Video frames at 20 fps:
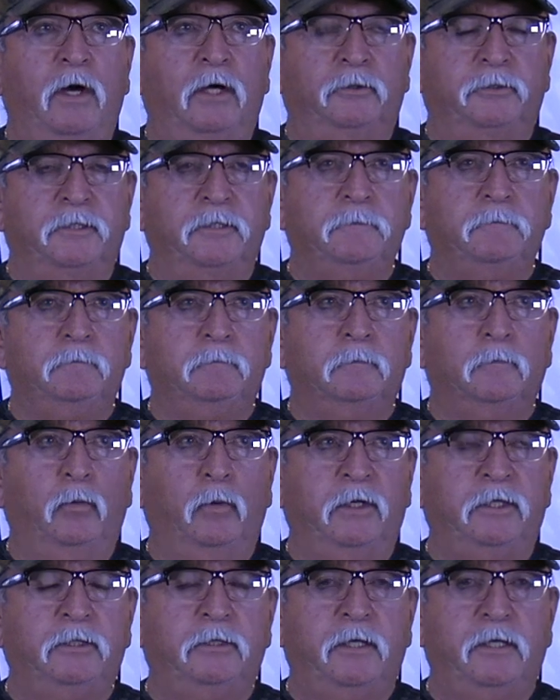welding,
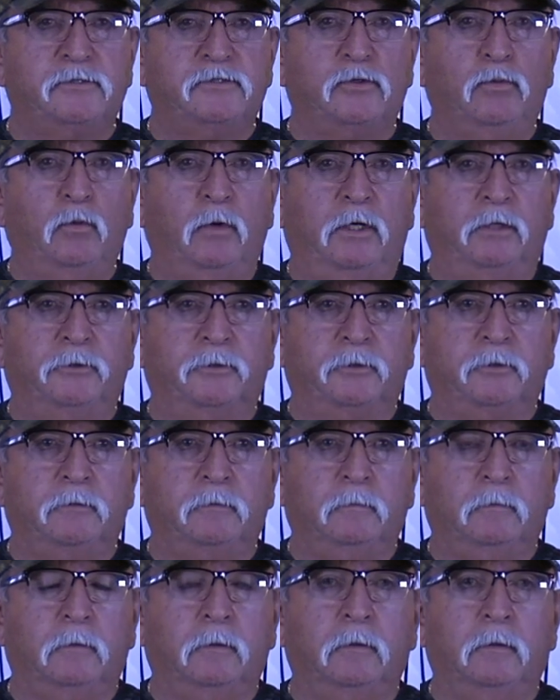went in as a
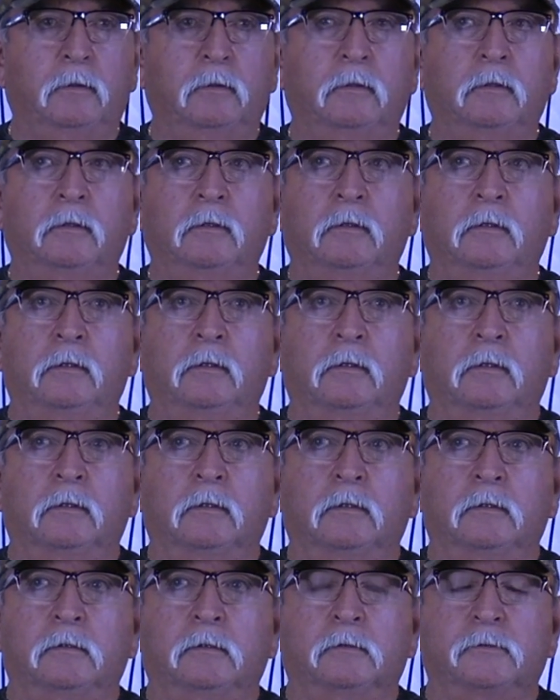welder,
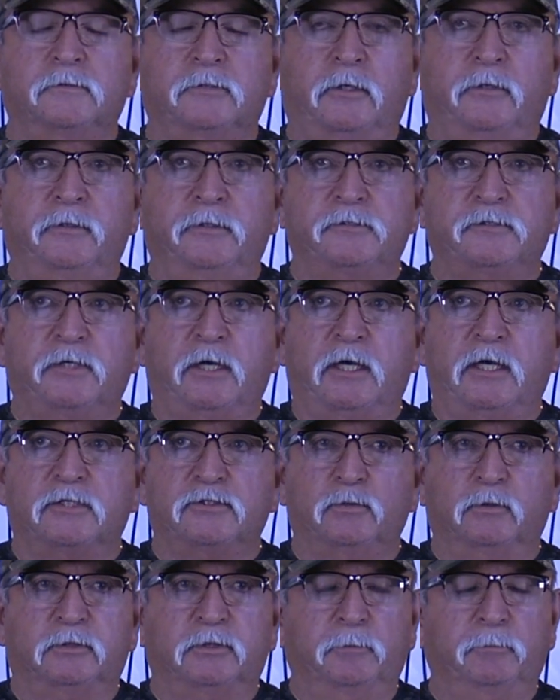saw these
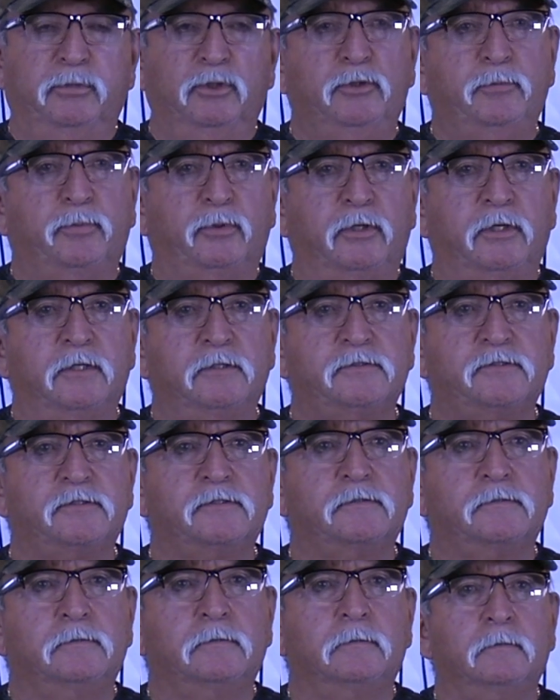guys with the
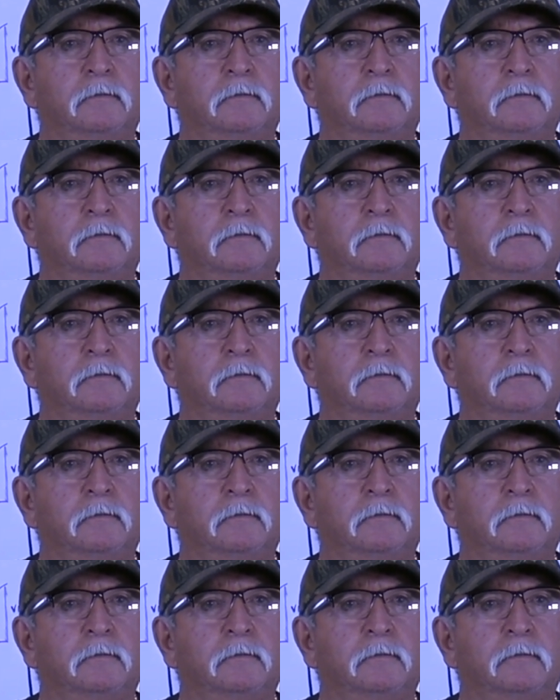blueprints,